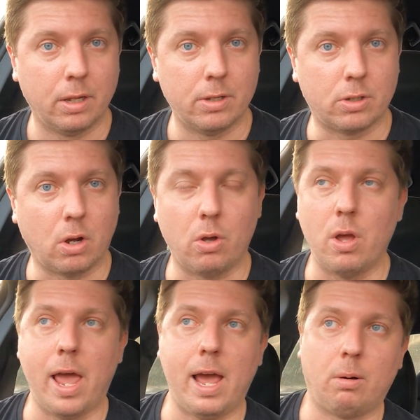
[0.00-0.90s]
So
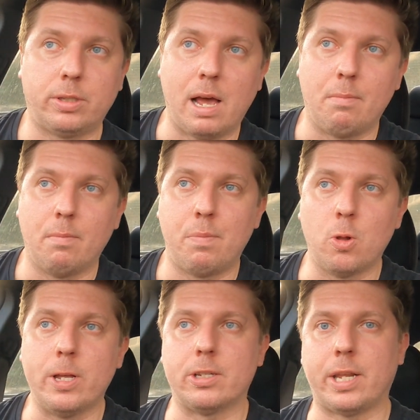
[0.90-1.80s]
how is that
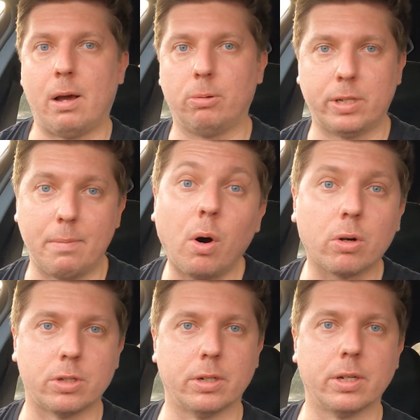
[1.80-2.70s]
policed? How is that
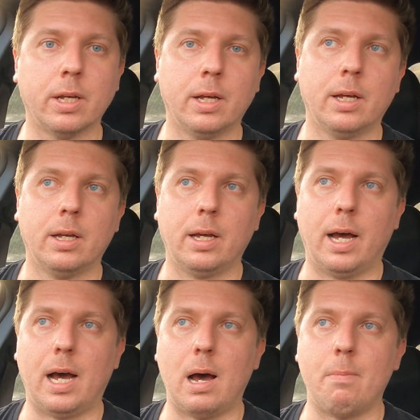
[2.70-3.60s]
monitored?
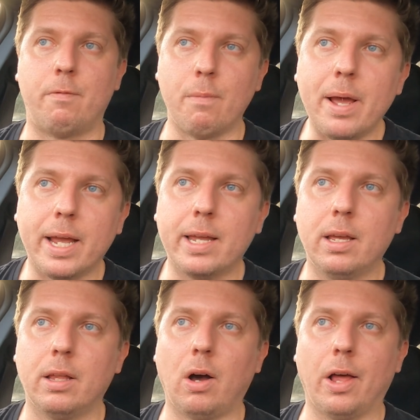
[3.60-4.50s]
For
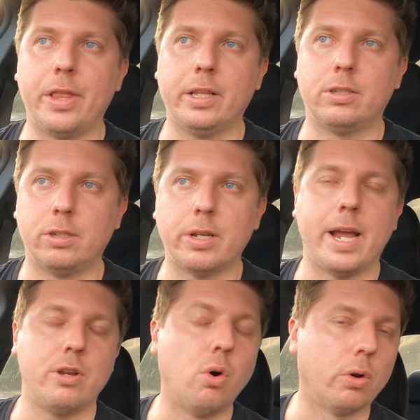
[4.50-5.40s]
me, I think this is
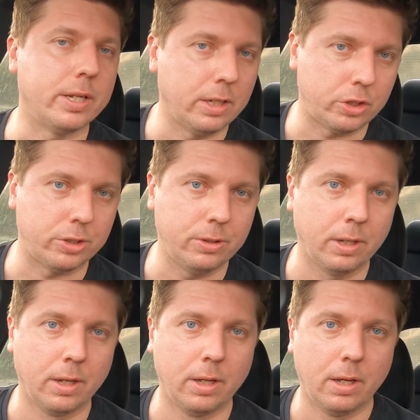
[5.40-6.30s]
a non-issue
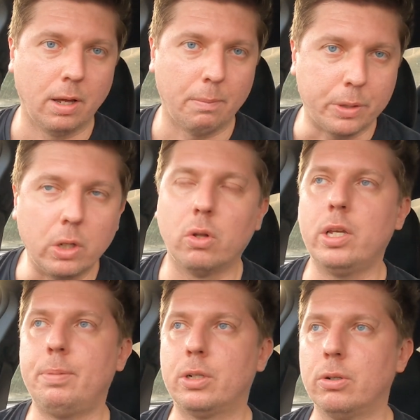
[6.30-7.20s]

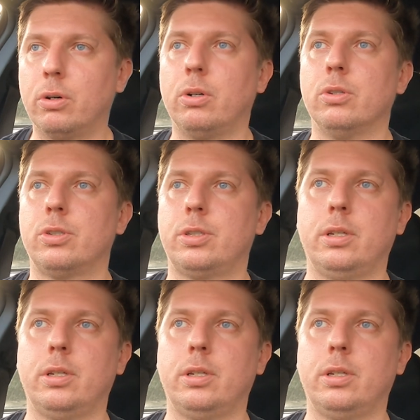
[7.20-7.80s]
purely because